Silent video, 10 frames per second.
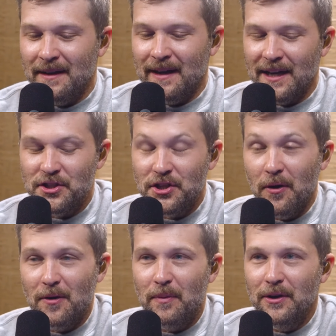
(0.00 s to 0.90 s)
I
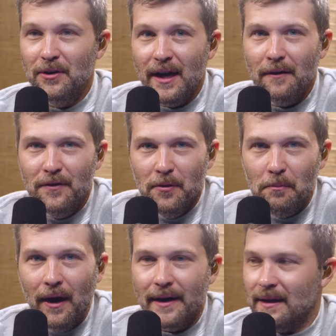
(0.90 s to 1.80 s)
joke, but you're gonna have your
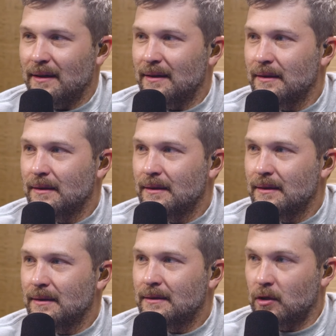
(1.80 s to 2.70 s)
body,
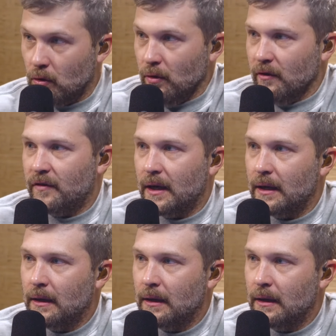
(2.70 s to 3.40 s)
yeah, glorified.